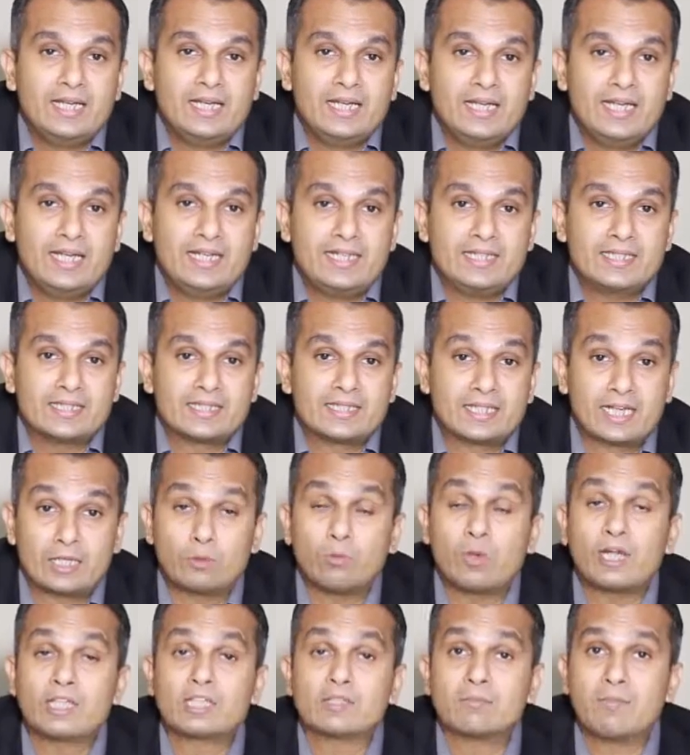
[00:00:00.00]
It is an
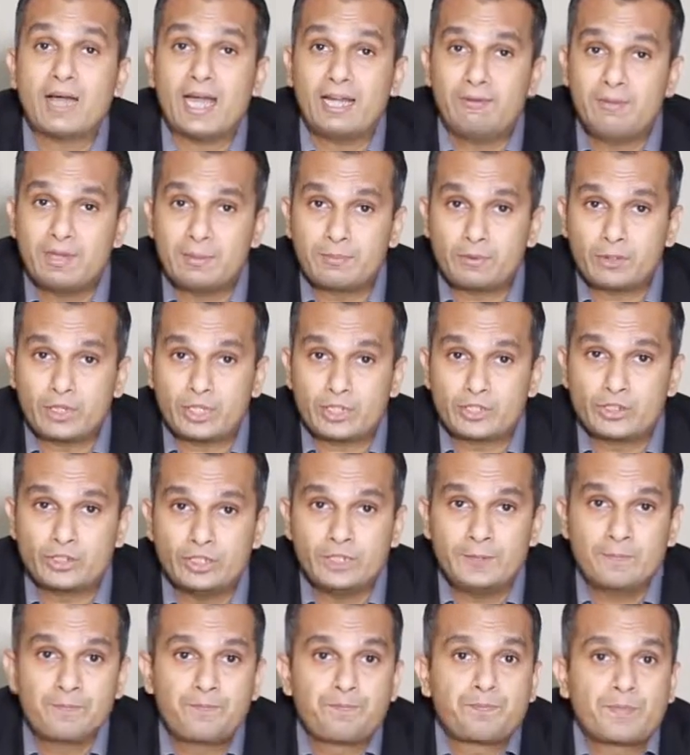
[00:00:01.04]
advanced malware
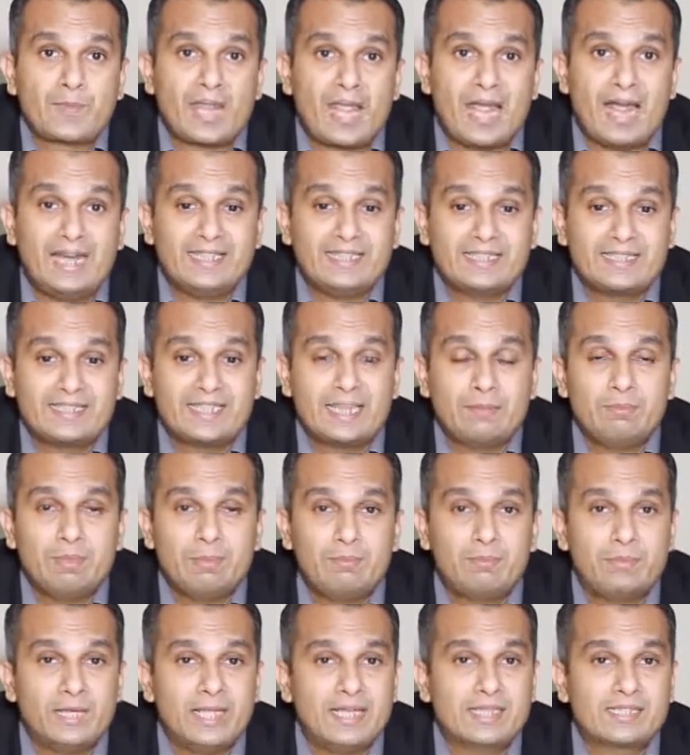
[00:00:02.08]
protection, and this can be
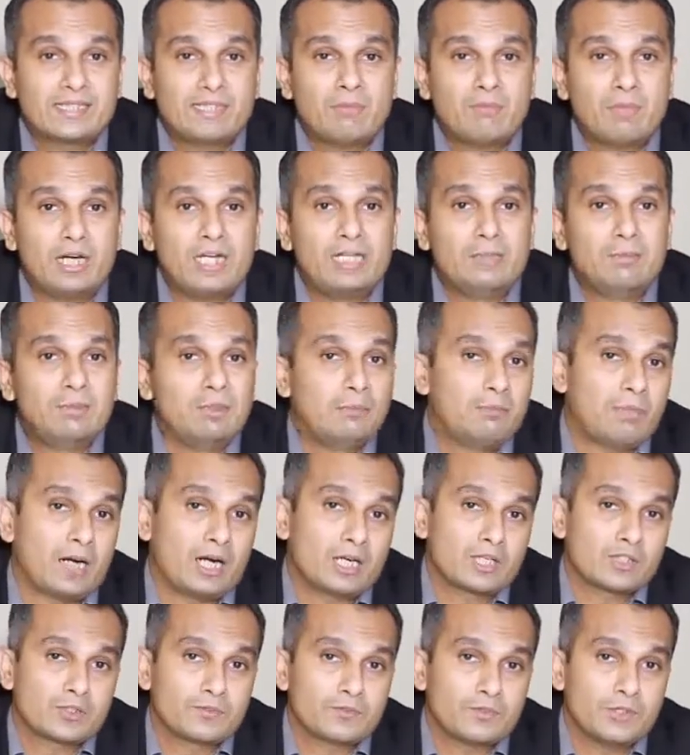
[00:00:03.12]
placed in multiple
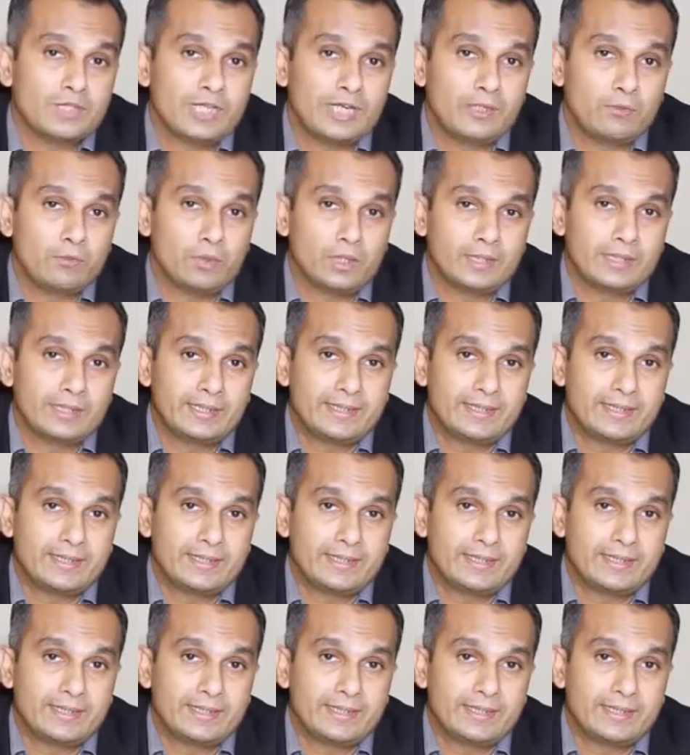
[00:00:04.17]
parts of your network.